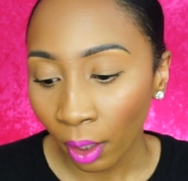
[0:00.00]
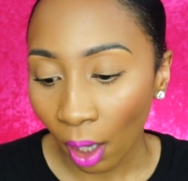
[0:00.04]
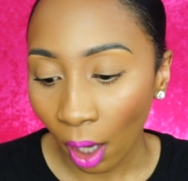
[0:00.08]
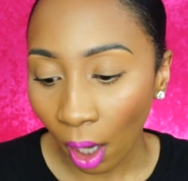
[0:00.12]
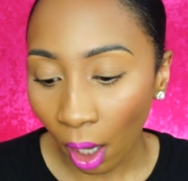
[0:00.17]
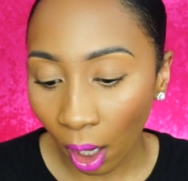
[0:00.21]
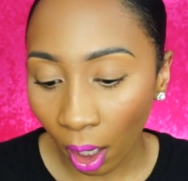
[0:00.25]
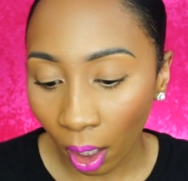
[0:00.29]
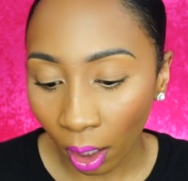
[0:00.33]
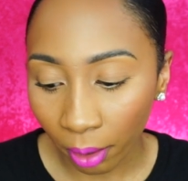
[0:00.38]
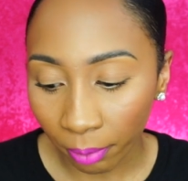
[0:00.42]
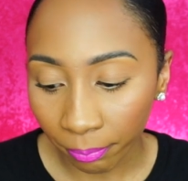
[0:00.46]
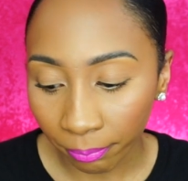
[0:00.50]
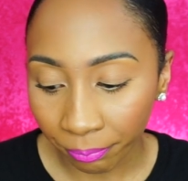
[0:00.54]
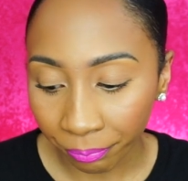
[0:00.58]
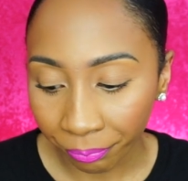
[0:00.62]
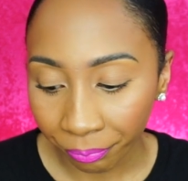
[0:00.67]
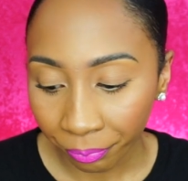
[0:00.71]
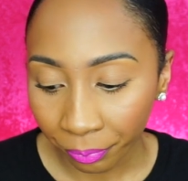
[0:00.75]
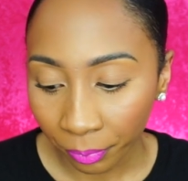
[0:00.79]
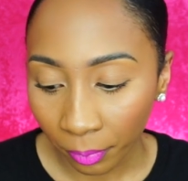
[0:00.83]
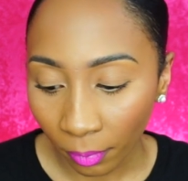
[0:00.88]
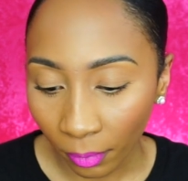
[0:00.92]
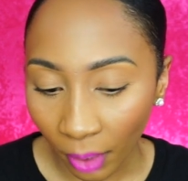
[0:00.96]
And
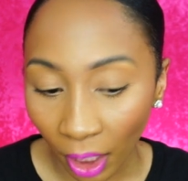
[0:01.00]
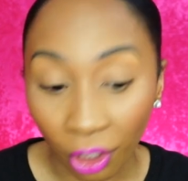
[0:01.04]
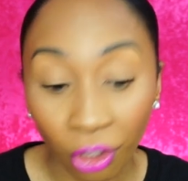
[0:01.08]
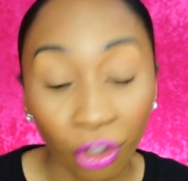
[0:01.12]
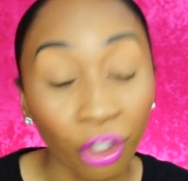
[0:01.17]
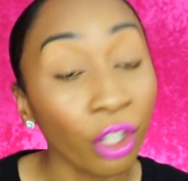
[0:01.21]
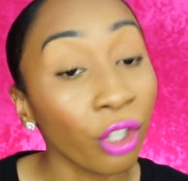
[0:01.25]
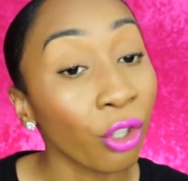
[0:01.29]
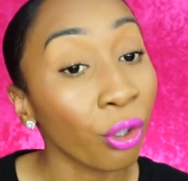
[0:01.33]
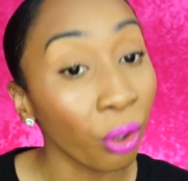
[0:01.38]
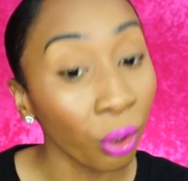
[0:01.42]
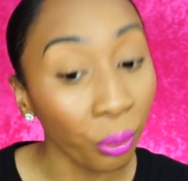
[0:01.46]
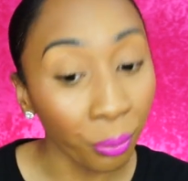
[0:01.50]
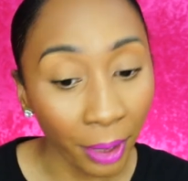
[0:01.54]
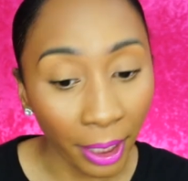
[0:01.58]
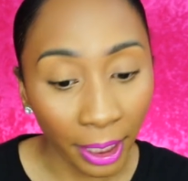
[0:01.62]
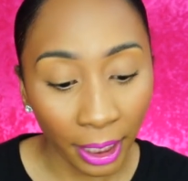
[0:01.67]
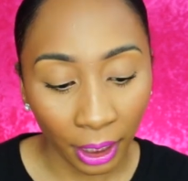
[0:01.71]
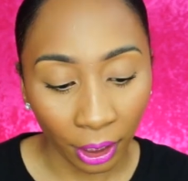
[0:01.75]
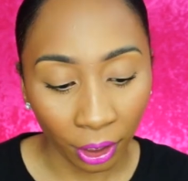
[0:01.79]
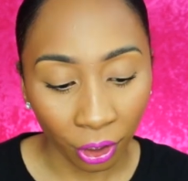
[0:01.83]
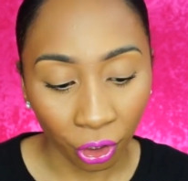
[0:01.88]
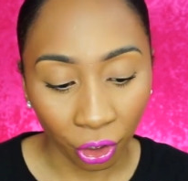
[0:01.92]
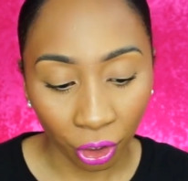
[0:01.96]
she's too
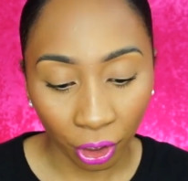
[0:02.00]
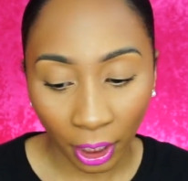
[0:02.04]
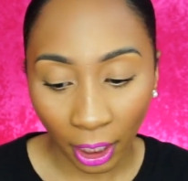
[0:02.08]
beige.